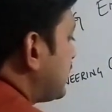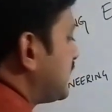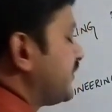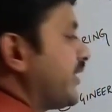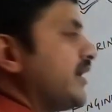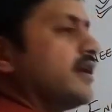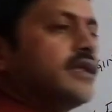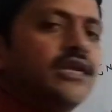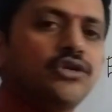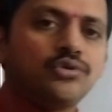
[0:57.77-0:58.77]
is divided
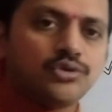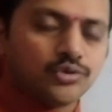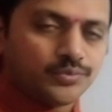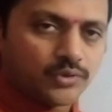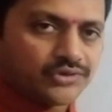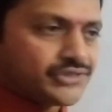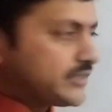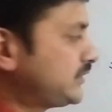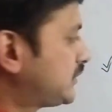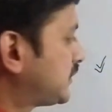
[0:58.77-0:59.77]
into two
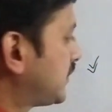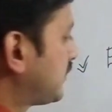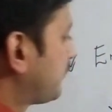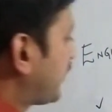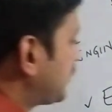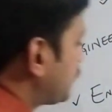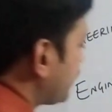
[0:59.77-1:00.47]
portions. First